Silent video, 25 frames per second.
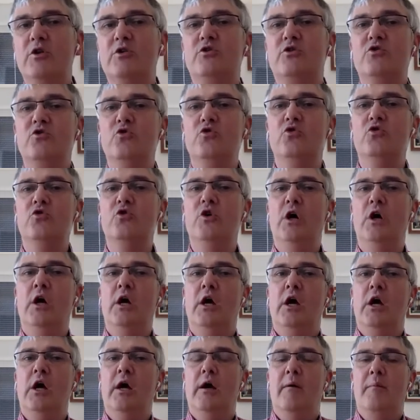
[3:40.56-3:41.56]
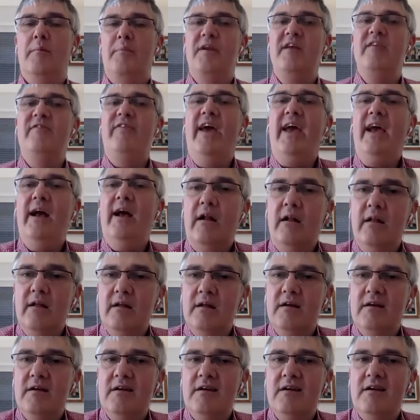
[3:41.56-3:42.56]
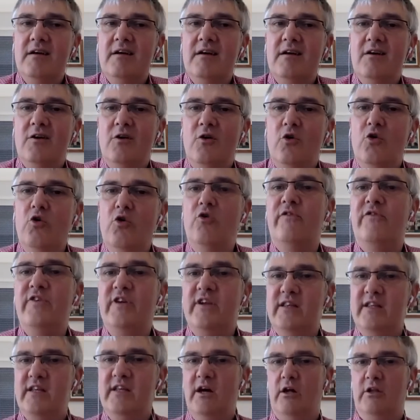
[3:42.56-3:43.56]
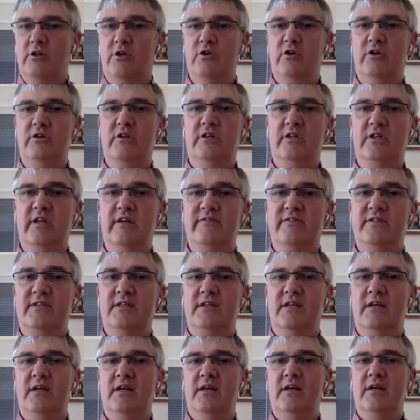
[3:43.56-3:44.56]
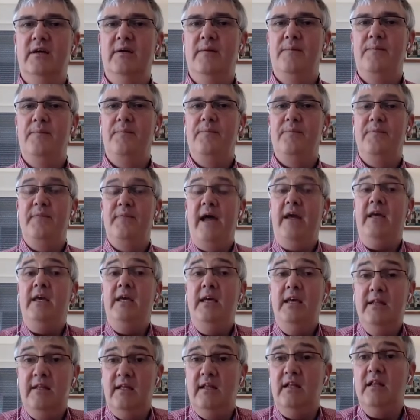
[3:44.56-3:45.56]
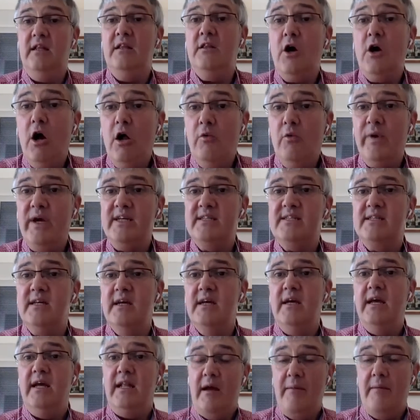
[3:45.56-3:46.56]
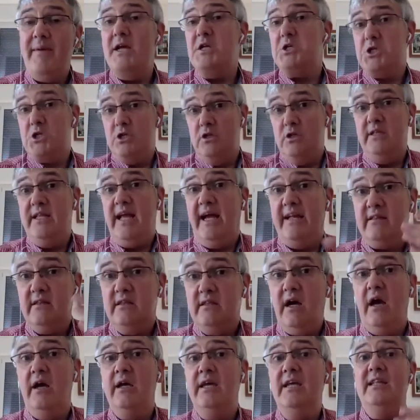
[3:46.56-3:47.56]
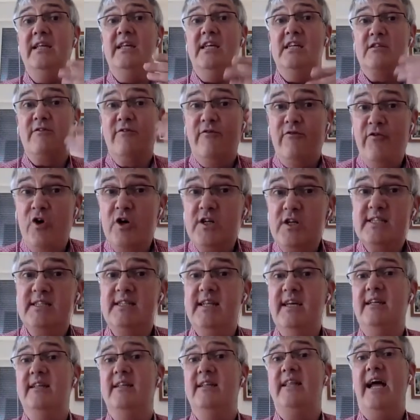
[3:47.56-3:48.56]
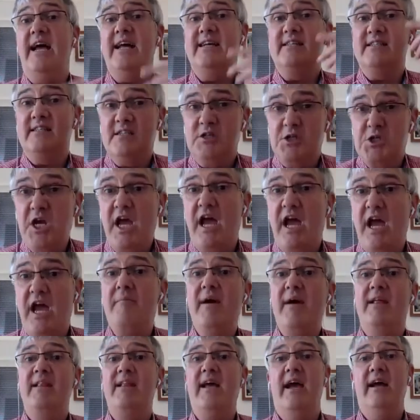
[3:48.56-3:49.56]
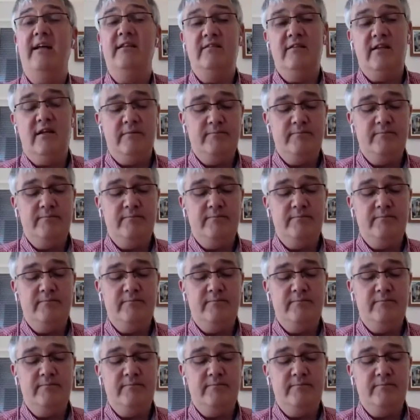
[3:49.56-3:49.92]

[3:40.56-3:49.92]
to prevail over the alternatives. Now, he didn't always. I mentioned that in his first stint as chairman and